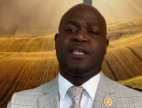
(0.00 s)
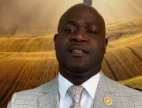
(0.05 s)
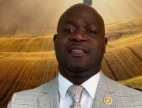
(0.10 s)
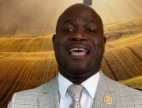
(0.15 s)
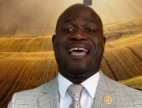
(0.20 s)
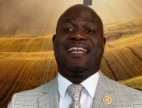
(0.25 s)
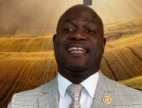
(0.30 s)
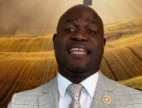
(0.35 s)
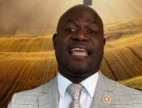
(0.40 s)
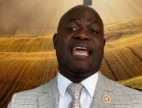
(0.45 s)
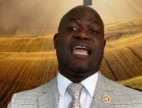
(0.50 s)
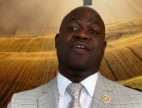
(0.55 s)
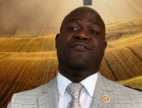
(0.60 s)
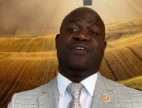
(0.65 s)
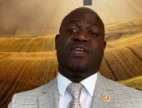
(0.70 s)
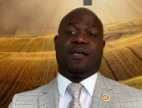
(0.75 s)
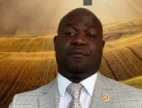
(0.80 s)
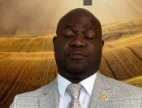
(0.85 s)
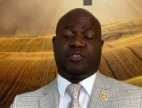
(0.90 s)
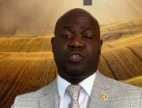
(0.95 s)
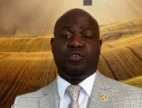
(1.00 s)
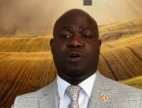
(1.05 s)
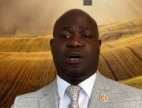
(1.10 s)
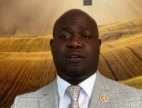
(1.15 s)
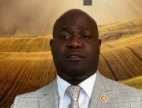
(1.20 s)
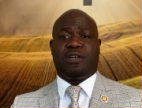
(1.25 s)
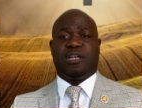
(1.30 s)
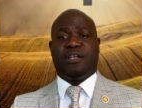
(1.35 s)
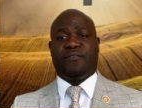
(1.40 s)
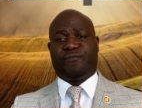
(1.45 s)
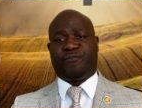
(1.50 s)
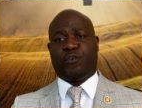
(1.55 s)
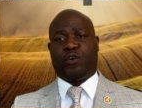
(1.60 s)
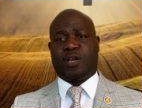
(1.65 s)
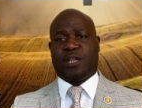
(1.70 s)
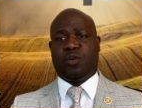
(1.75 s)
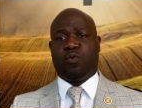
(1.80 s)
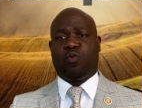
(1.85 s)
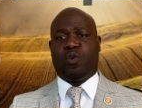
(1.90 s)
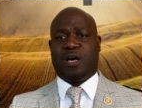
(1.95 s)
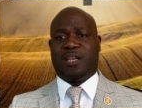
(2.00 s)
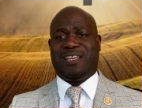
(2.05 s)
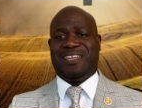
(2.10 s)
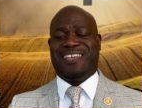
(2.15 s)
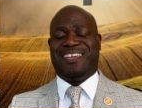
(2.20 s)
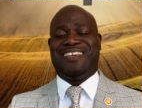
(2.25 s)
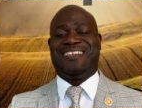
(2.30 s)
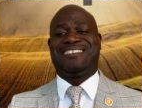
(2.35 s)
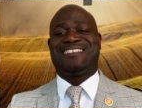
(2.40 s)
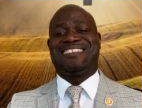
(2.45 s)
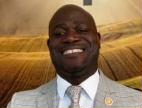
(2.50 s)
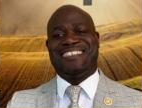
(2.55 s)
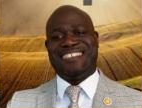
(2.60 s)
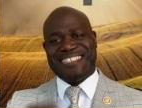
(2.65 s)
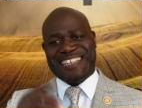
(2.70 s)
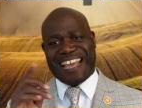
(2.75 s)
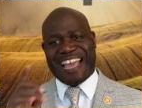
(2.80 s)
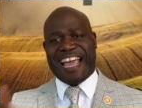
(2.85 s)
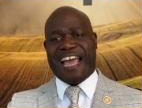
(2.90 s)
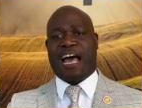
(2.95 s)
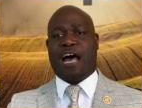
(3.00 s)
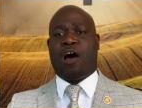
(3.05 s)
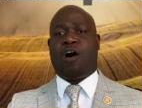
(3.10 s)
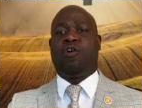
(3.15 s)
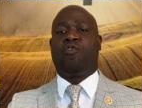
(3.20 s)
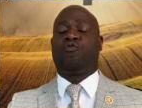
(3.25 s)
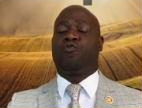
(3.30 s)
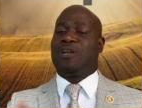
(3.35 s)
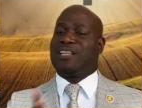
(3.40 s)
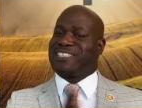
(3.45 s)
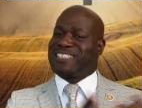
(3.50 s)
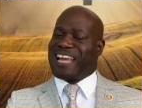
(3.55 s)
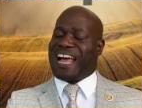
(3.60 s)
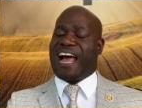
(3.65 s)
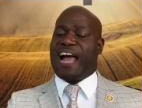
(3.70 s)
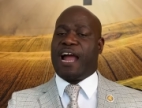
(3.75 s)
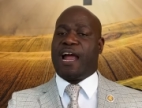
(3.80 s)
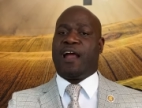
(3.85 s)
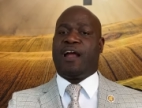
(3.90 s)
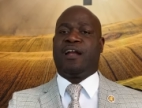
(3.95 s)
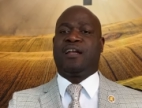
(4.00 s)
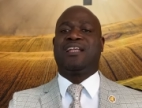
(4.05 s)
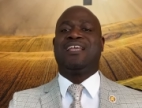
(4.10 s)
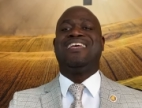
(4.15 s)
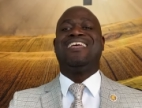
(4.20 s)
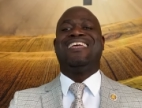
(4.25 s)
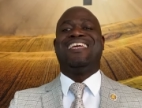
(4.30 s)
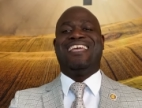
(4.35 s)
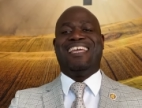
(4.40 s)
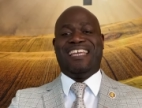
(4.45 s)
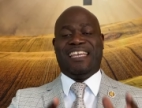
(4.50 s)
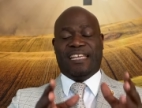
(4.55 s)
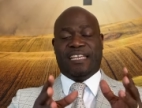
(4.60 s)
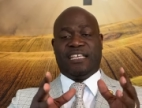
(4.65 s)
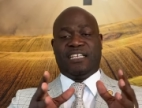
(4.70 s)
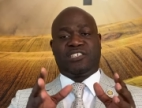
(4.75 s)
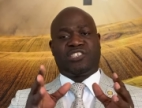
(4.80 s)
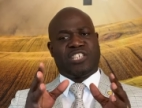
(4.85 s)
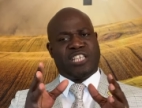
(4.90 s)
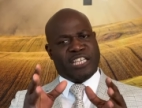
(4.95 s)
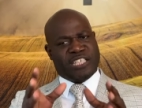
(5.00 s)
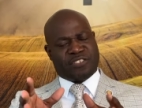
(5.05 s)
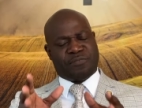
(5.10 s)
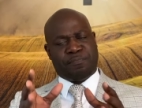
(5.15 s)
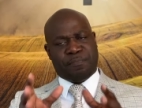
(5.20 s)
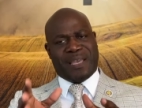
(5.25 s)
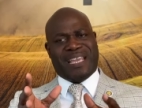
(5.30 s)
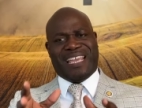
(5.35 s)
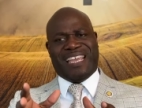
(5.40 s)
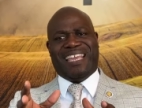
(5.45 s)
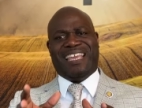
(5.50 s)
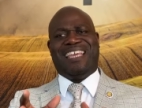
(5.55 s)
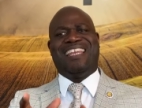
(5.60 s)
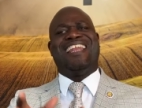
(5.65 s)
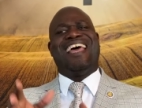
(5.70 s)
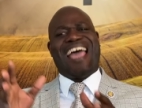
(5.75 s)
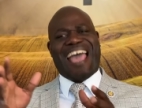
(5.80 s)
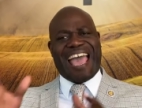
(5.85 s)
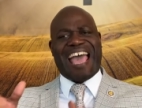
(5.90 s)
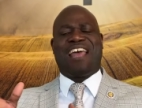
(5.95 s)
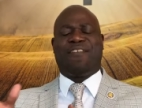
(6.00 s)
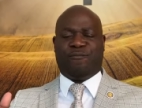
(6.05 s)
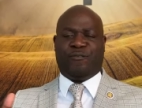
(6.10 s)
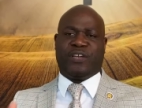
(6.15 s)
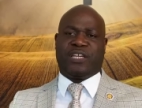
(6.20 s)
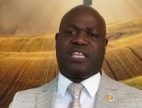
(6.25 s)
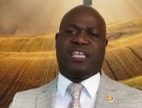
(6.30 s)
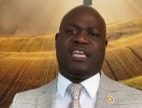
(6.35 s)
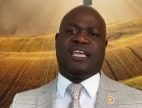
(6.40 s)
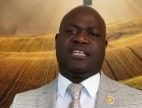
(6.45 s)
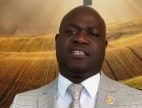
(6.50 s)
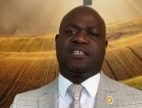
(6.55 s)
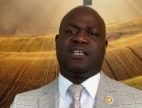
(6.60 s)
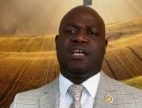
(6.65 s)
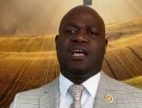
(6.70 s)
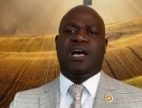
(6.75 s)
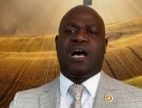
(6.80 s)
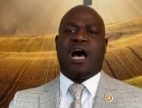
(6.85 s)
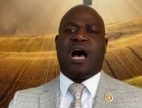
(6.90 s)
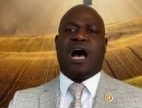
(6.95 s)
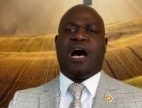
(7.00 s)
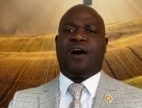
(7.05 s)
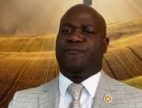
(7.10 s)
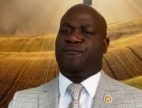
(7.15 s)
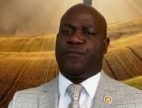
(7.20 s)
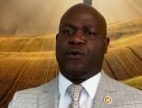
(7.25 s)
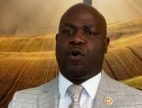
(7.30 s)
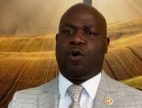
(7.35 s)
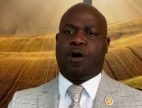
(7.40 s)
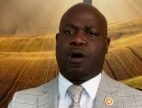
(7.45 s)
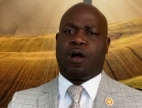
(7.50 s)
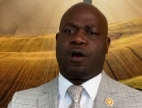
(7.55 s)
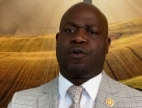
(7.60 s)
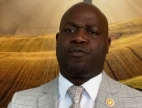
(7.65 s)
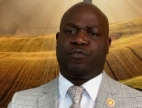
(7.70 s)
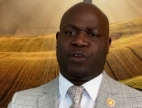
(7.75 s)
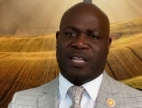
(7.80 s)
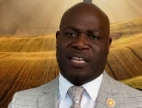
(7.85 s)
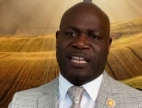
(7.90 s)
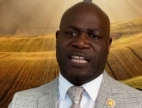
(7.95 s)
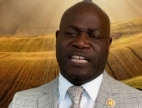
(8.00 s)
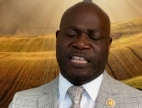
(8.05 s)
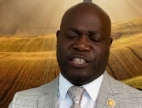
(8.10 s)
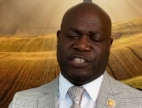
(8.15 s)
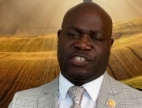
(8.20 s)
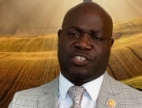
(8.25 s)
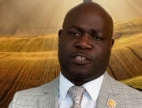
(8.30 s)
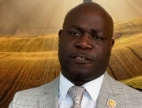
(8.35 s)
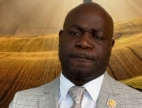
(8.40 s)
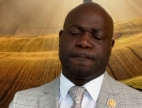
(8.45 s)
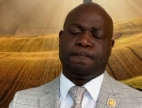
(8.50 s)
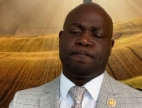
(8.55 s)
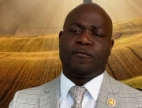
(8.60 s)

that gave him 241 years, now retired, is his main advocate uh, for release.